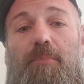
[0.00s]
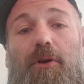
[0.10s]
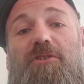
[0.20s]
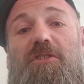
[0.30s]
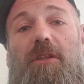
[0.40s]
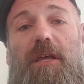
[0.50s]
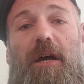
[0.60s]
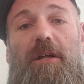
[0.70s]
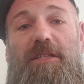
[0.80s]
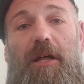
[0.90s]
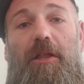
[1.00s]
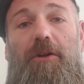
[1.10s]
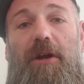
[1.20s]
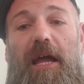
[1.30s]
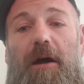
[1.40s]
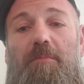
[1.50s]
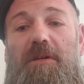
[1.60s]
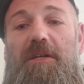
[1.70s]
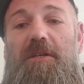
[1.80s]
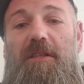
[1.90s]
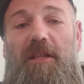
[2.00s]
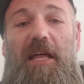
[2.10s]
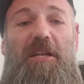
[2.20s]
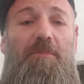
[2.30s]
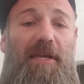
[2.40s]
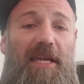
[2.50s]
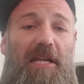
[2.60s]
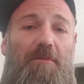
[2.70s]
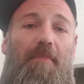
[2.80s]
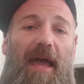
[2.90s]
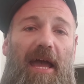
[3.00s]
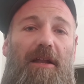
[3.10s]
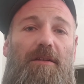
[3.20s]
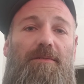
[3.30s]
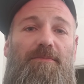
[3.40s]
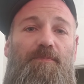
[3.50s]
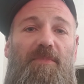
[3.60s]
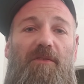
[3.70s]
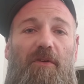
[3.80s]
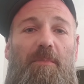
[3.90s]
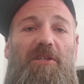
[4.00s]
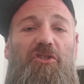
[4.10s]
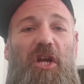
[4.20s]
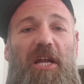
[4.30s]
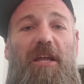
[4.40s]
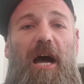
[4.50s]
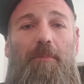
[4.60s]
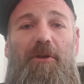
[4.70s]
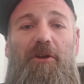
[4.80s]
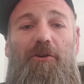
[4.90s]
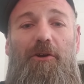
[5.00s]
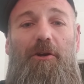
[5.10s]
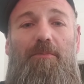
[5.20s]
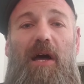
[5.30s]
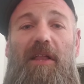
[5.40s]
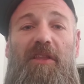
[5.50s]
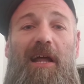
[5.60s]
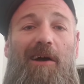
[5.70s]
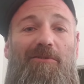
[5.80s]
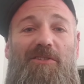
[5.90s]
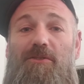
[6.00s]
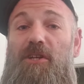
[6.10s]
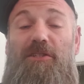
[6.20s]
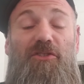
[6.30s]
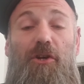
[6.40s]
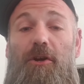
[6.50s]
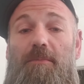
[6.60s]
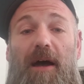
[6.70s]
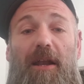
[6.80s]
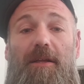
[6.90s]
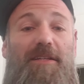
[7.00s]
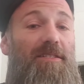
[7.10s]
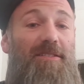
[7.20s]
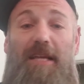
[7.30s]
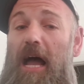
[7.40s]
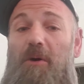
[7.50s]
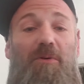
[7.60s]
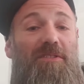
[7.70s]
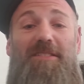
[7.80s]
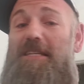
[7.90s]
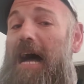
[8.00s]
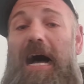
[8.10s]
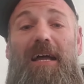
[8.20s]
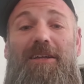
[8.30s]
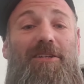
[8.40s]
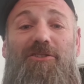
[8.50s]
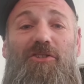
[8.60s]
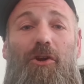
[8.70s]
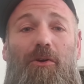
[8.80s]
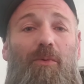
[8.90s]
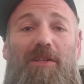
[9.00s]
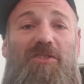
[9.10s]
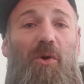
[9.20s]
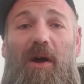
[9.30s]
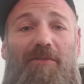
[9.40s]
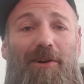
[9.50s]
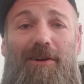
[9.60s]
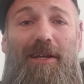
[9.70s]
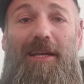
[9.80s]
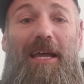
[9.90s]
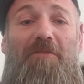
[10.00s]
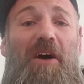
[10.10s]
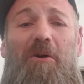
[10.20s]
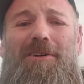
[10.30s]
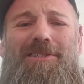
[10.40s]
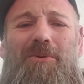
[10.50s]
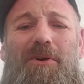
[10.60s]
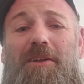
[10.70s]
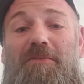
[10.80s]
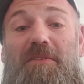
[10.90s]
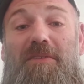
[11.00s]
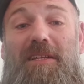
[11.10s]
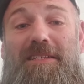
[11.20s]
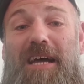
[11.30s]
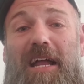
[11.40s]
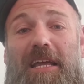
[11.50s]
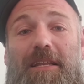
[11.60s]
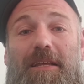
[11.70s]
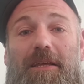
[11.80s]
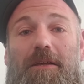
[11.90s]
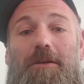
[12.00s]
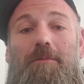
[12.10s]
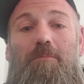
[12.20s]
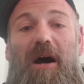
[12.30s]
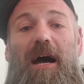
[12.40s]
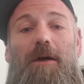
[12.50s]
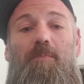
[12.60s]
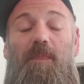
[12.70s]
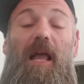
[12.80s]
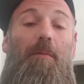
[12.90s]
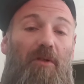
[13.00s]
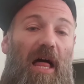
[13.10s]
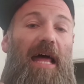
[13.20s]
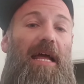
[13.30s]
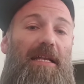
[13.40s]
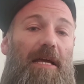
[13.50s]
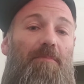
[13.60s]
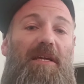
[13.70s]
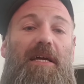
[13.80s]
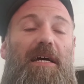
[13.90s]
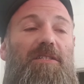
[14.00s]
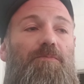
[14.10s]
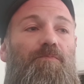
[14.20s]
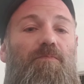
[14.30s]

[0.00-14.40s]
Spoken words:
personally on Telegram that led to me getting banned from his trade copier group. Not that I was concerned about it, because I was not concerned whatsoever. If I was, I wouldn't have even done it. But I'm glad I did, because